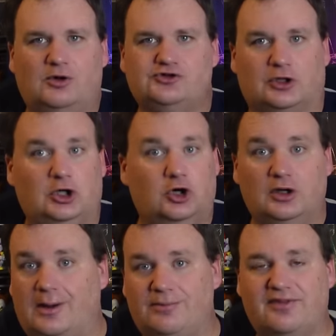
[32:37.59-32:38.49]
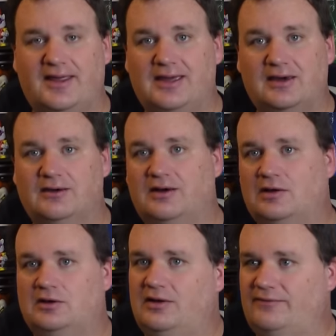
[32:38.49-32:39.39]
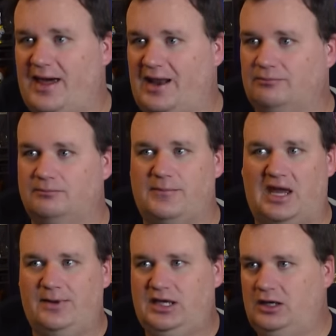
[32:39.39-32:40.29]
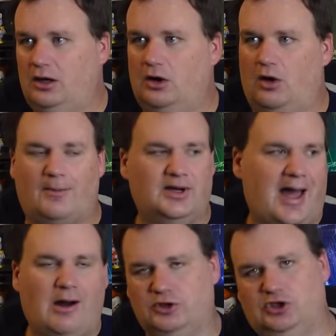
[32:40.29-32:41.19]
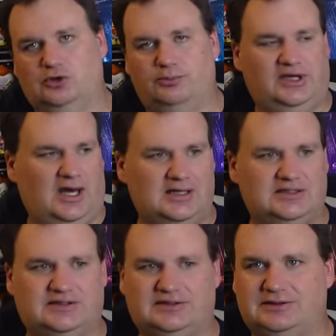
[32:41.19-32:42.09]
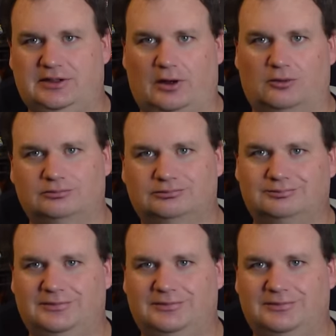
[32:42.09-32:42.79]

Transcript: Was there a hookup thing that maybe, oh, I'm going to out you because, you know,